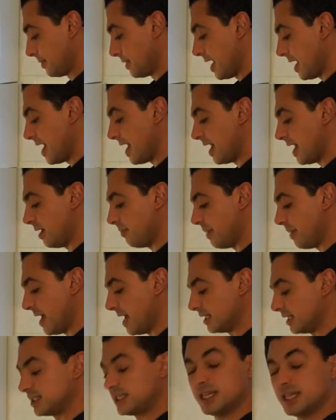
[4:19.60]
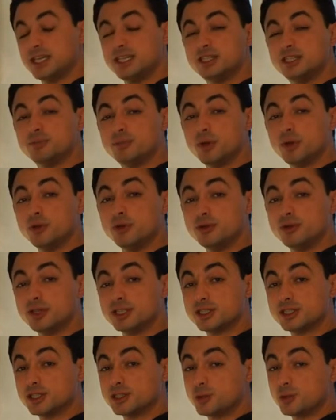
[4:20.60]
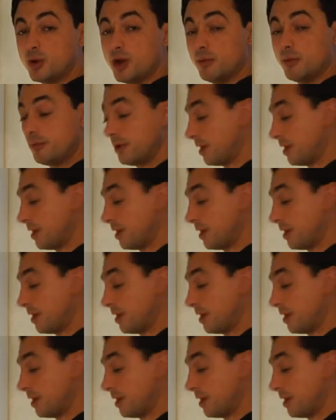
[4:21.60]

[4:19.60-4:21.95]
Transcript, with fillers: and about a teaspoon of the Sichuan